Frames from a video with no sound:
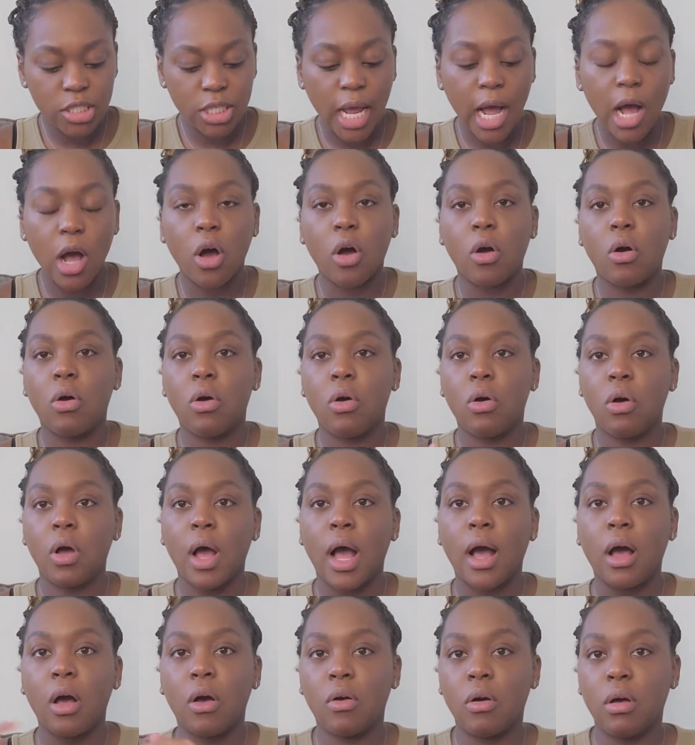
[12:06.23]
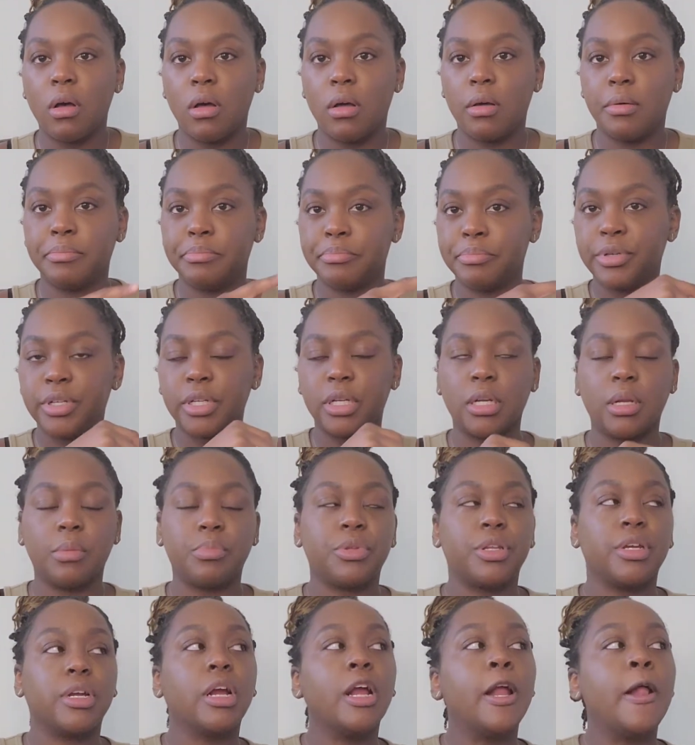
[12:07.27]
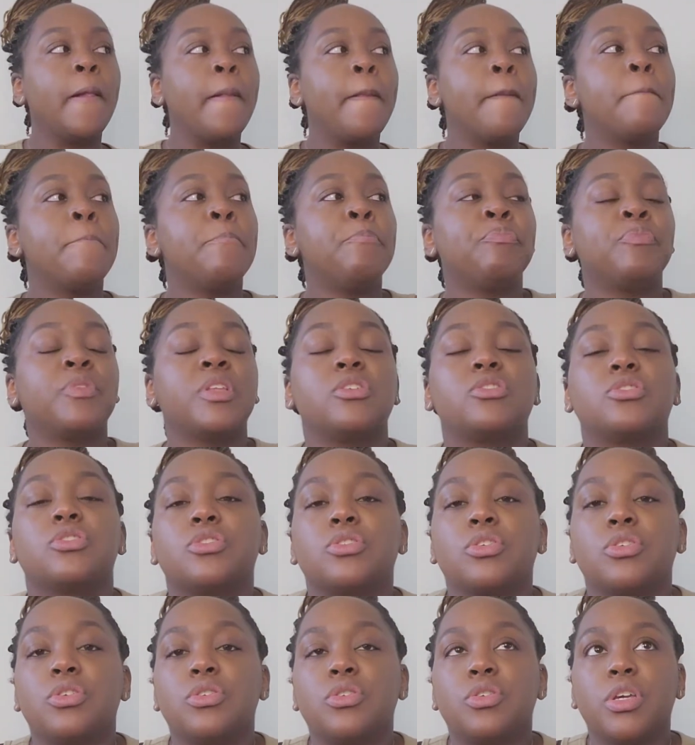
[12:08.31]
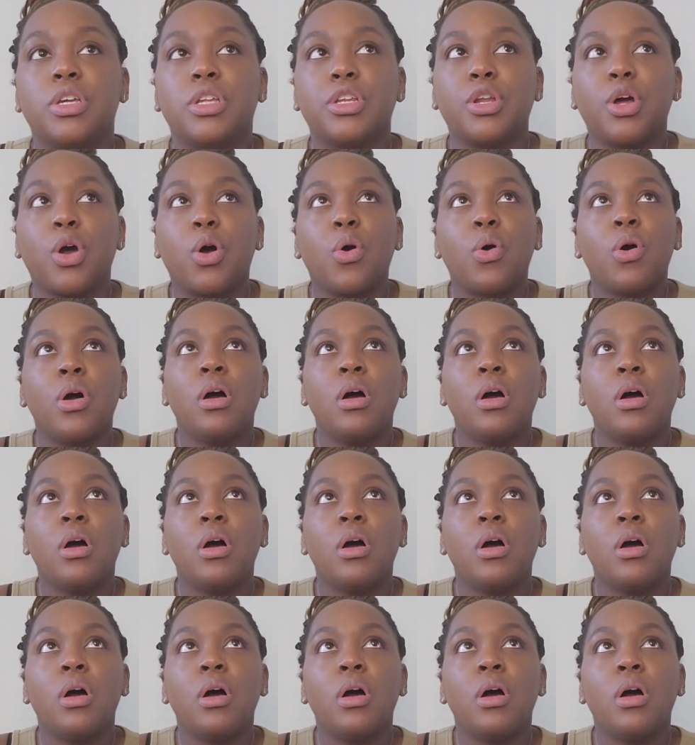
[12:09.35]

I'll put it up there just so you can know.